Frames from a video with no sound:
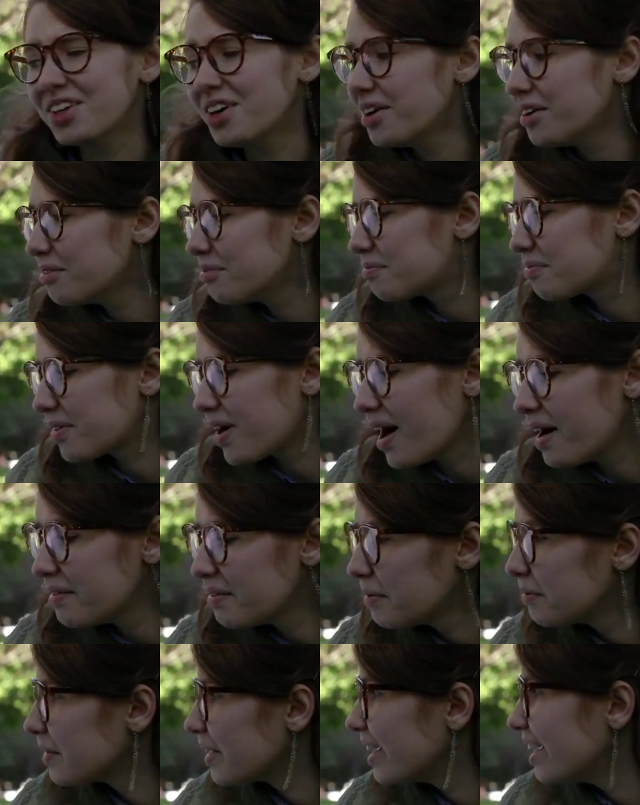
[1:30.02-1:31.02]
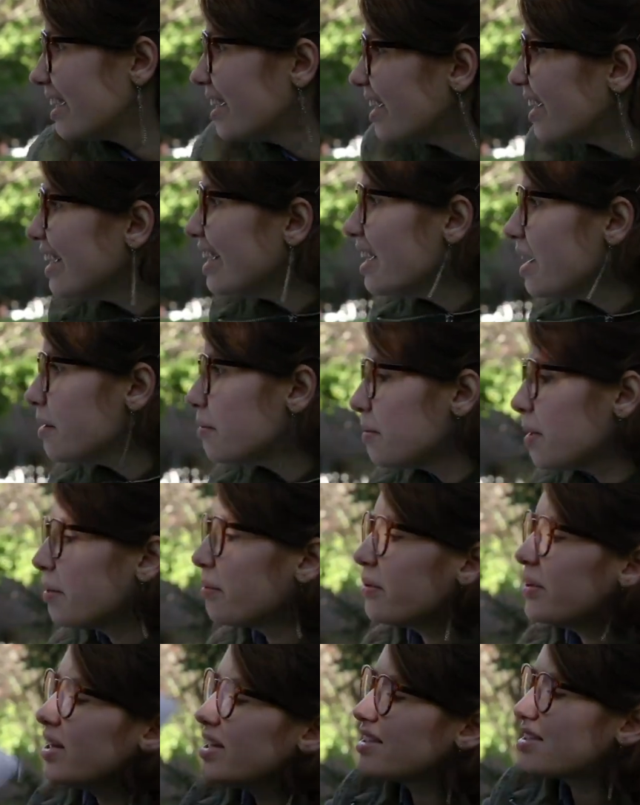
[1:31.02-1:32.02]
you know, probably.
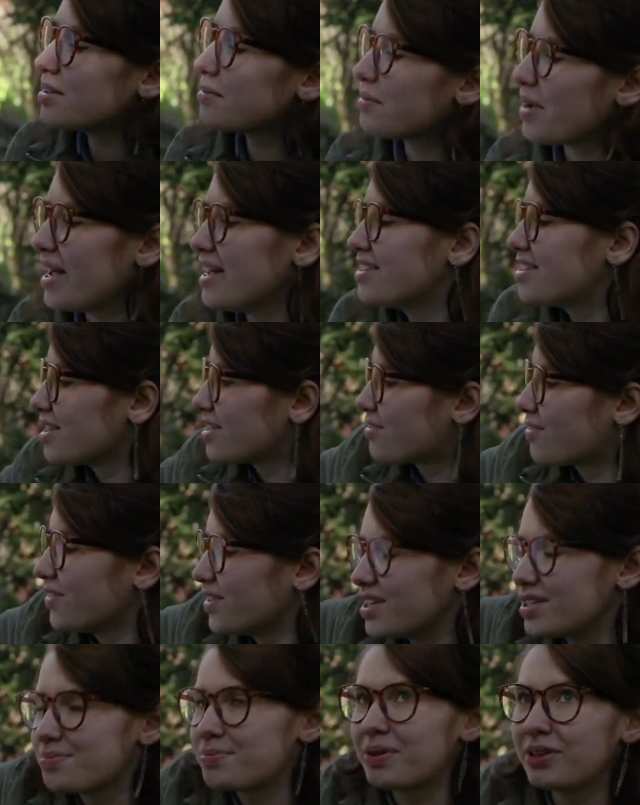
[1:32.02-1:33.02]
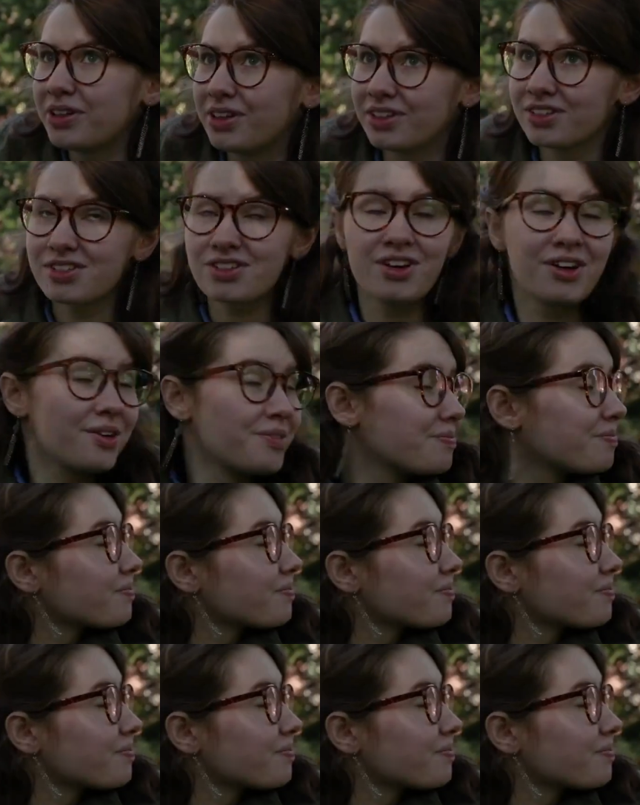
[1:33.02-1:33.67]
Maybe we need some cases for these pillows, though.